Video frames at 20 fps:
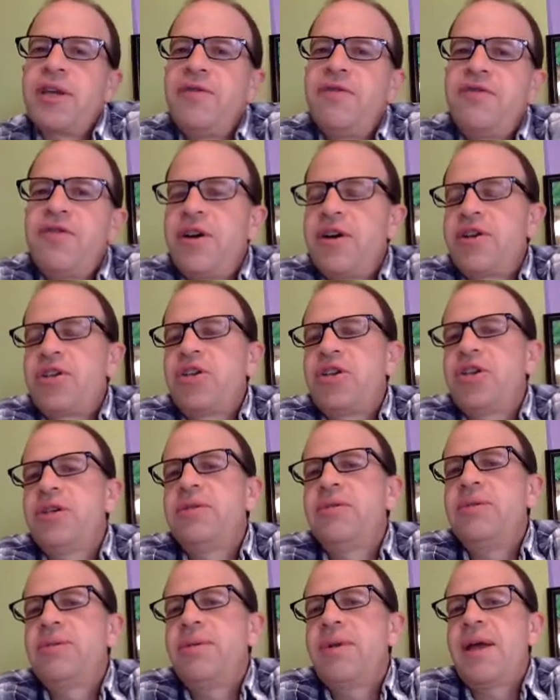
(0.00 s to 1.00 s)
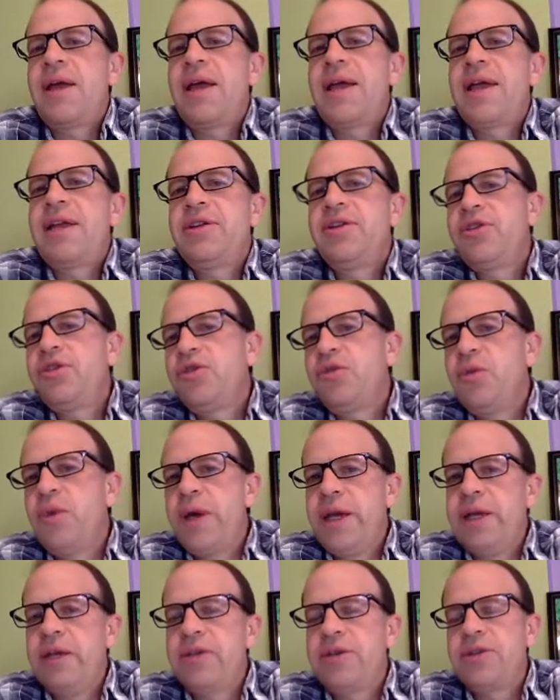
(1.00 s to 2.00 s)
can function in 2
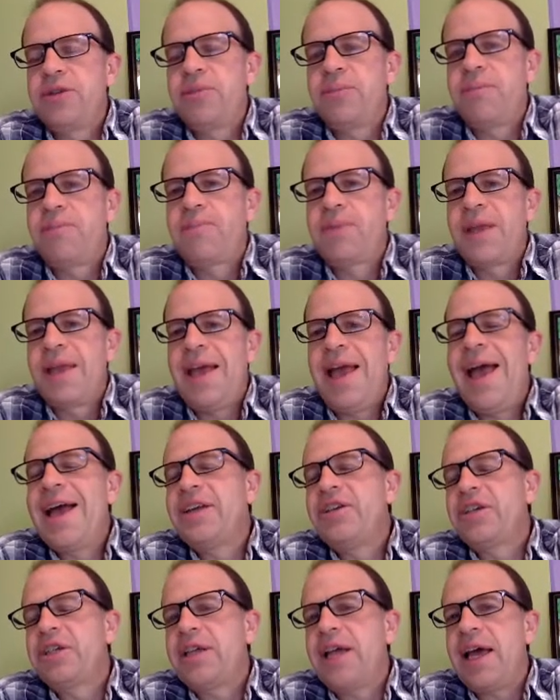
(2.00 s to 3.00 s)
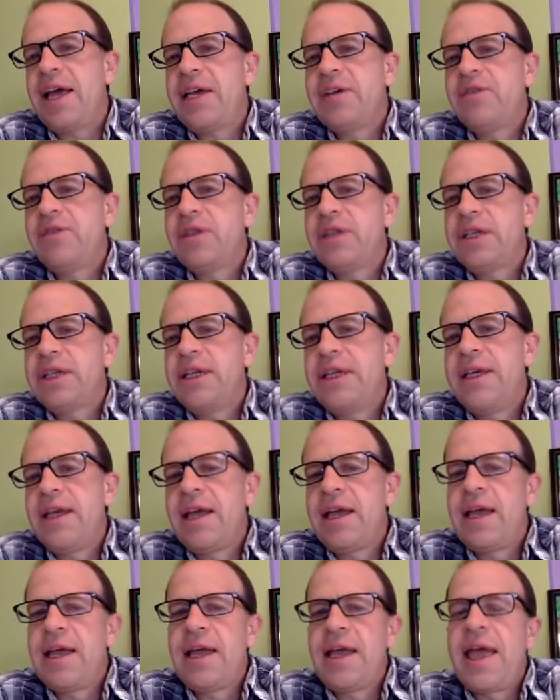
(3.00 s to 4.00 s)
ways,
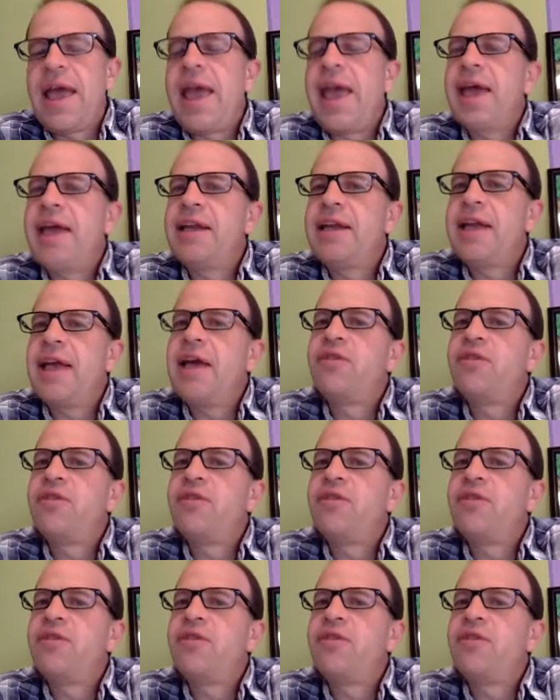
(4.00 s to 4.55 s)
adjectivally and